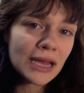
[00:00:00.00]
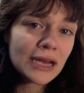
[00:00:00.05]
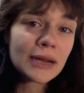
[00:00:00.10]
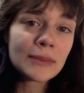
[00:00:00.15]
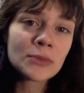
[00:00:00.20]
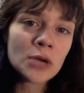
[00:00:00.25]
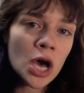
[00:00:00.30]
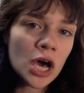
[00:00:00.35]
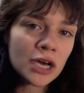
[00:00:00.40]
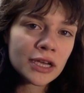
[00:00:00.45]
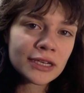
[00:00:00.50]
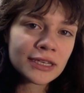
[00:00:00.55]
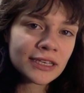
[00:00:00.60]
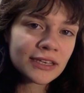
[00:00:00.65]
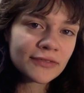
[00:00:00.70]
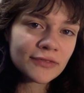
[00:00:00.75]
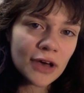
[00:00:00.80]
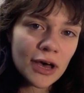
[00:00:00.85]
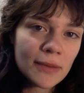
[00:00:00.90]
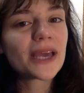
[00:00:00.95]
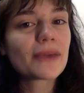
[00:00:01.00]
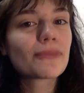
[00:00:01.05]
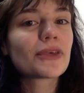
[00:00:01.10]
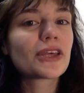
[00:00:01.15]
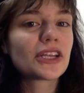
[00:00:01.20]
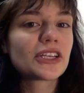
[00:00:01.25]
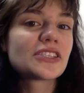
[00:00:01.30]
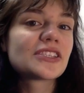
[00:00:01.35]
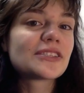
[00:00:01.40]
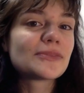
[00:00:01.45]
And I'm not gonna give up. I'm
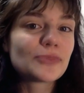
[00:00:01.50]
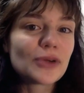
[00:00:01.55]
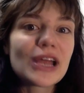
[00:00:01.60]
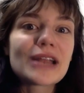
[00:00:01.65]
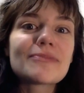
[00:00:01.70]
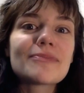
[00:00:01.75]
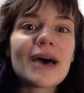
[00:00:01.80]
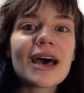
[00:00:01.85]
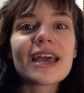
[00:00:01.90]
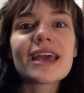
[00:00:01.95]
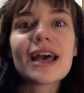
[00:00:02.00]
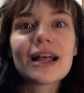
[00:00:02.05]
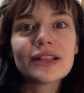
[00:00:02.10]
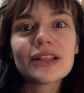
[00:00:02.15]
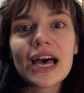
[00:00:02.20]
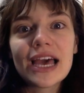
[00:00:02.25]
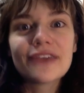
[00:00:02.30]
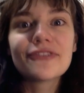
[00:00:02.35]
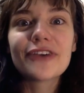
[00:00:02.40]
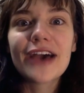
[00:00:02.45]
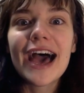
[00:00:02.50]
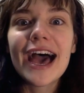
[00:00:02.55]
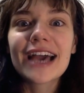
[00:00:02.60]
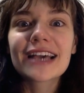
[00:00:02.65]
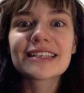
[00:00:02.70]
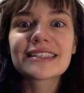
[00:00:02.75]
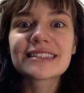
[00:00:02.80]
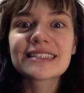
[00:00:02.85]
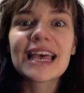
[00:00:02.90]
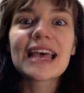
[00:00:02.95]
gonna spread my life hacks